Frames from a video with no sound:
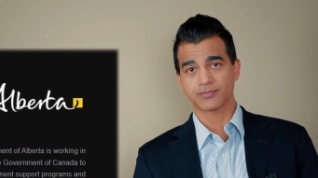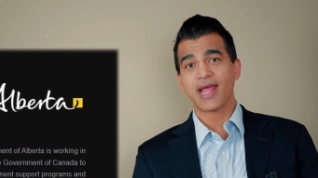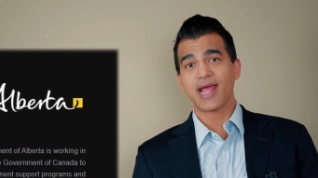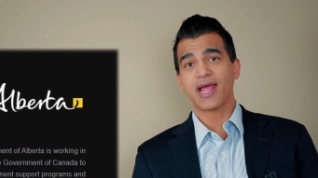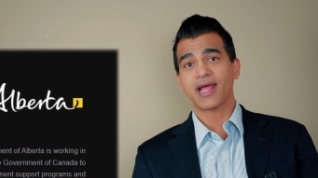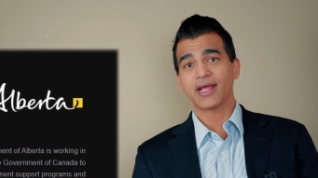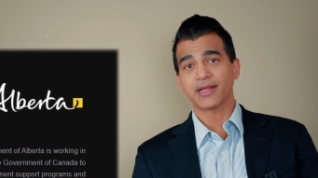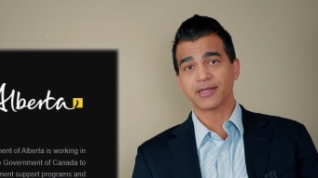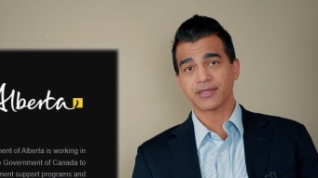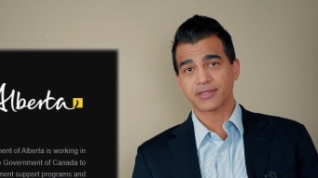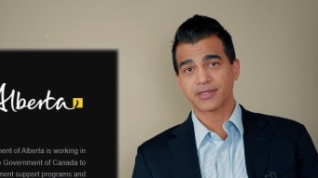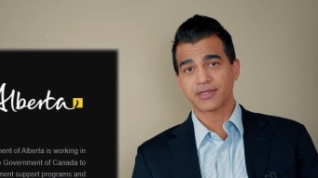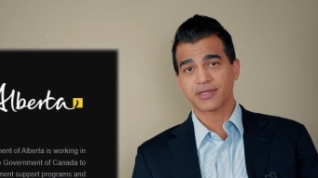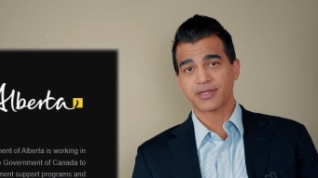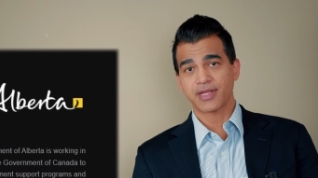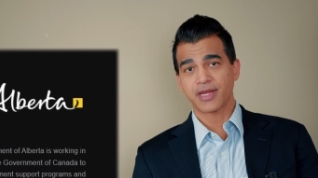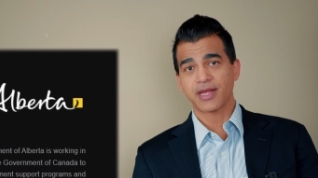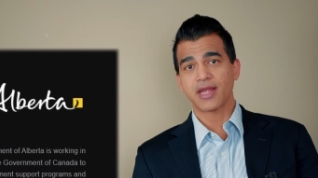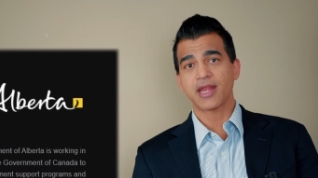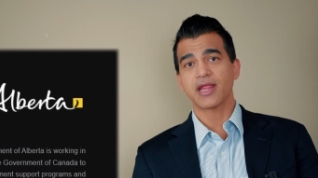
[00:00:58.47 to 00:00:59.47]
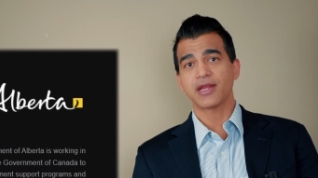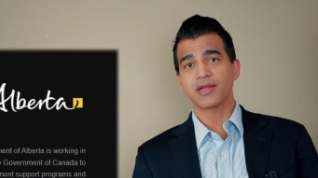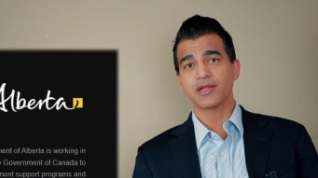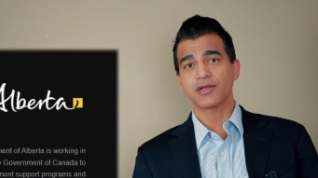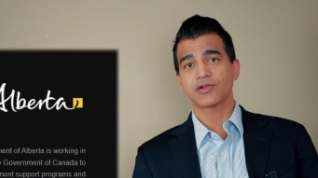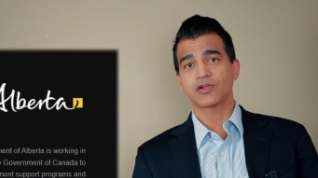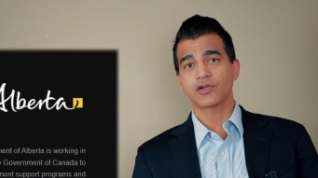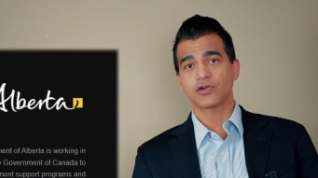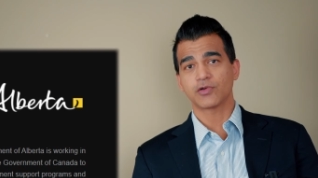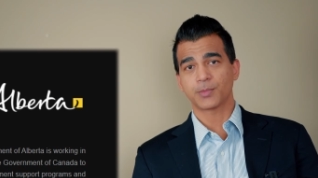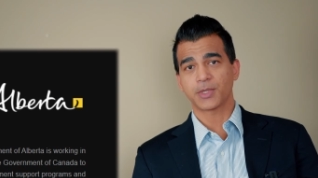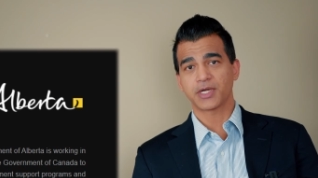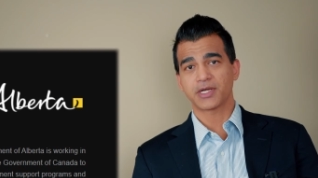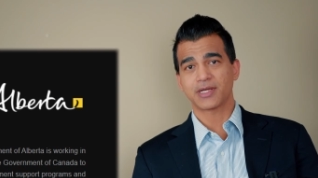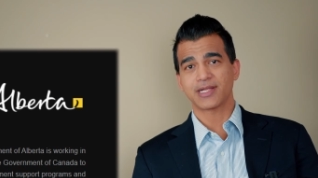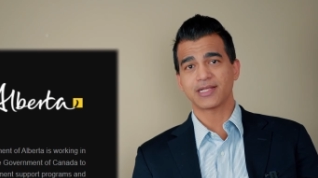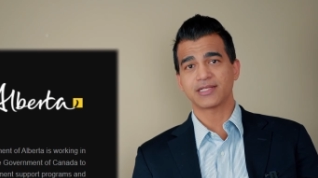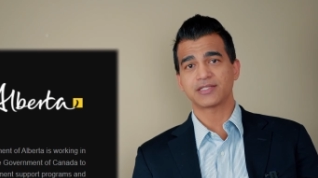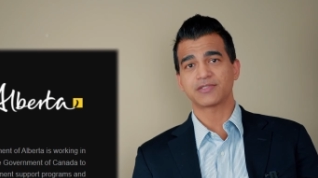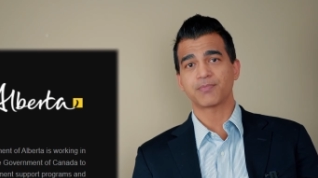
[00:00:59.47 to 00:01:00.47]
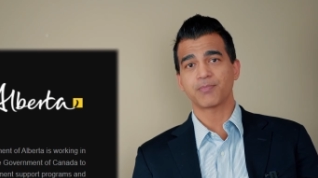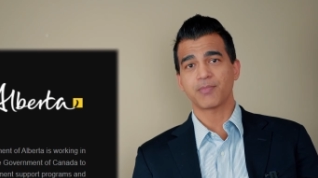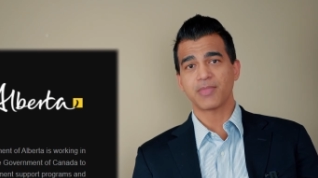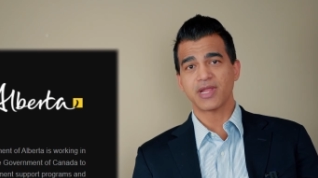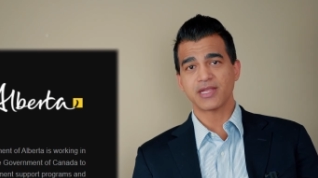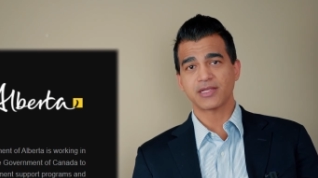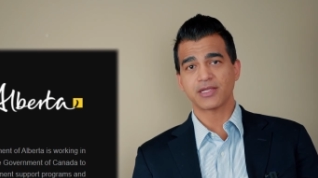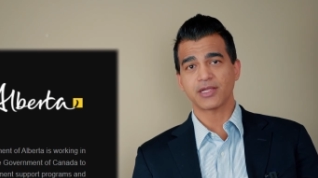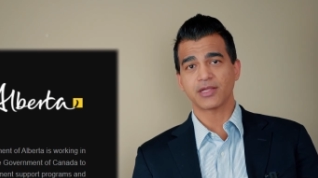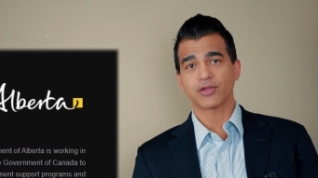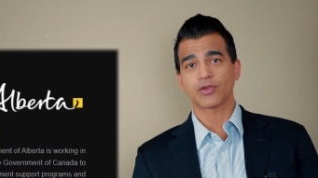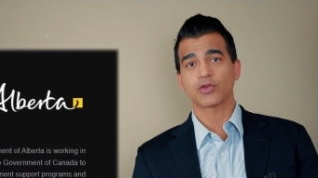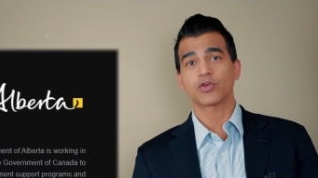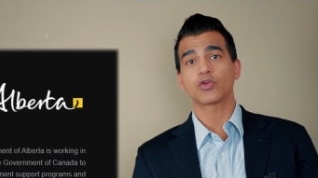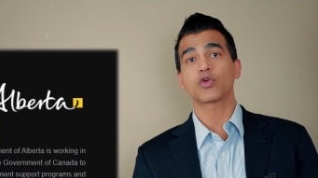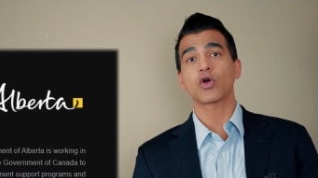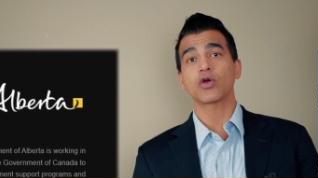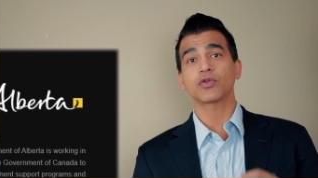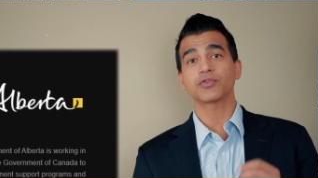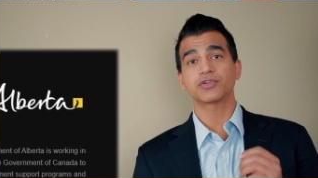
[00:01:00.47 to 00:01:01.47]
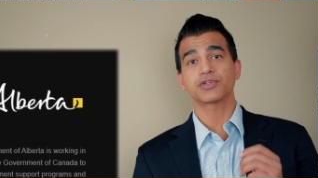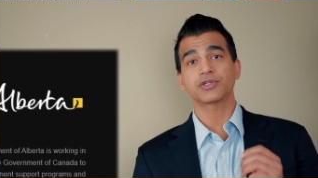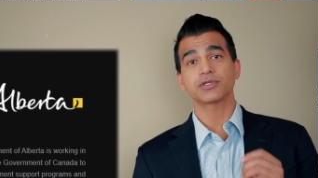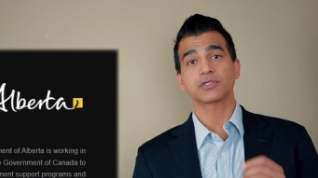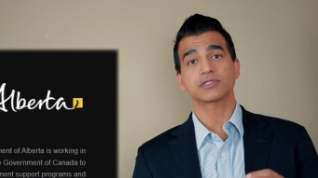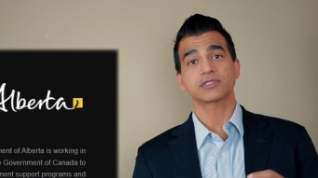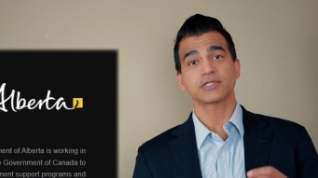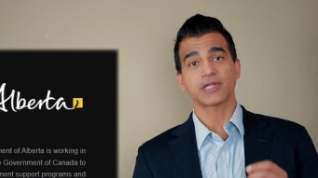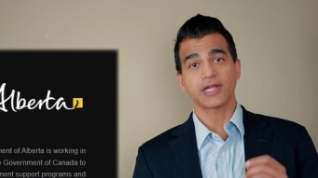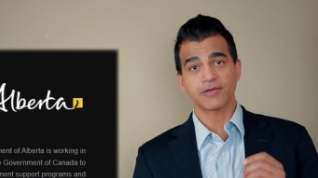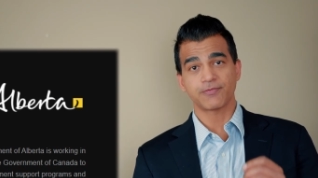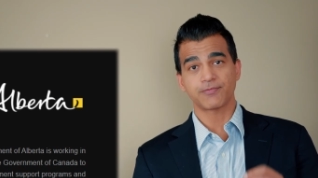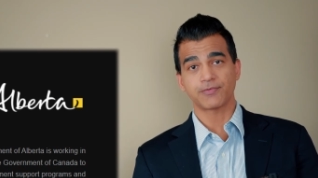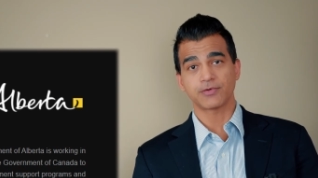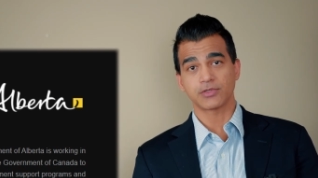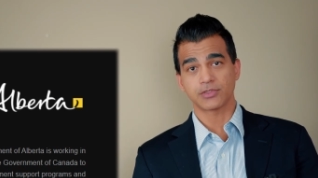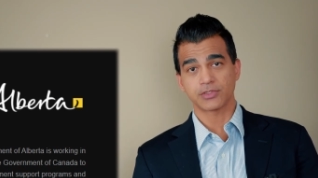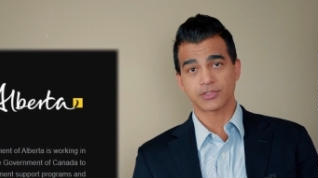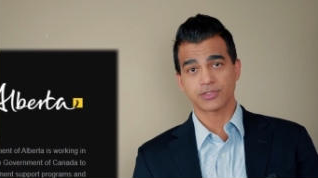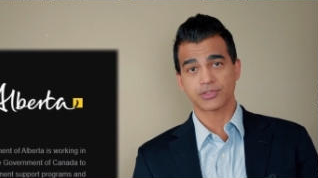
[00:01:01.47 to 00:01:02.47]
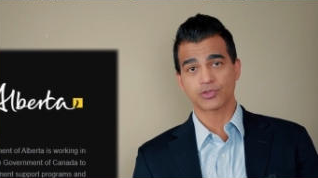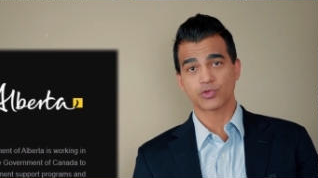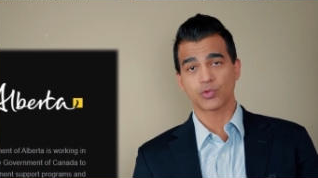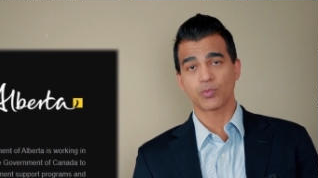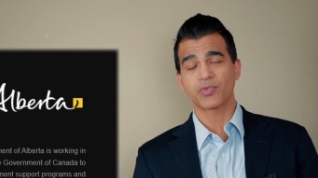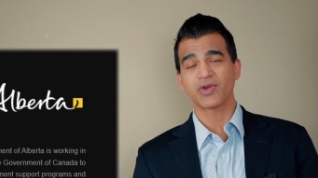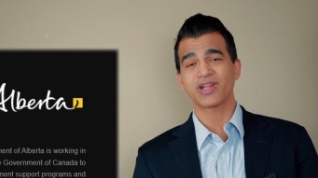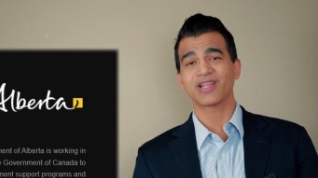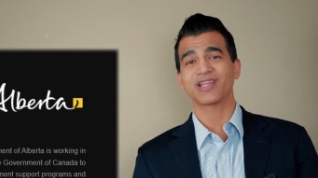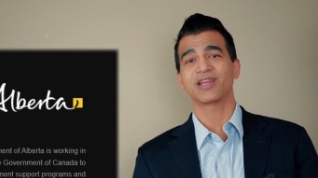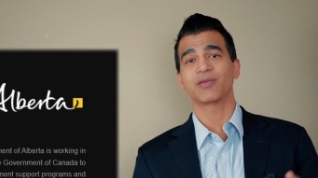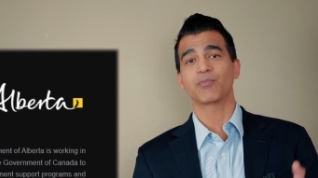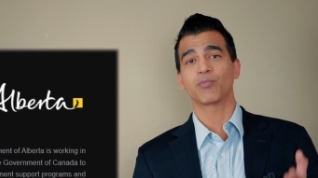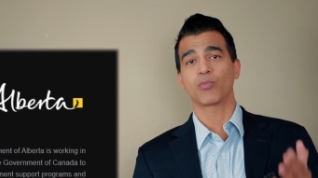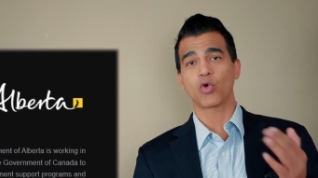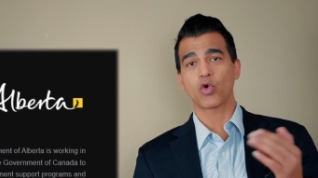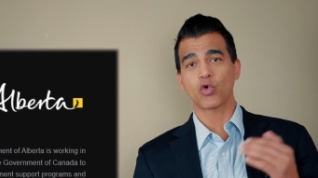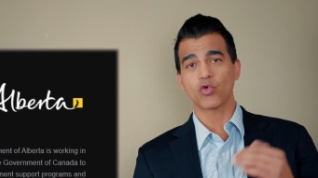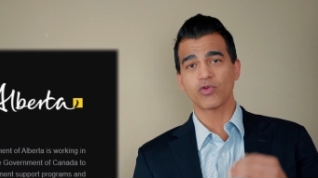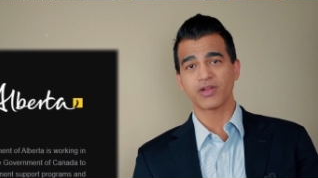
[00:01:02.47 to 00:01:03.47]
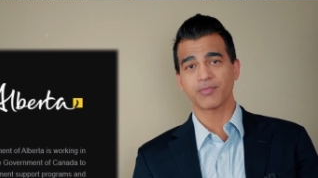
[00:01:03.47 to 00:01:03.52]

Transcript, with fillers: and Canadian government is making conscious efforts to bring in more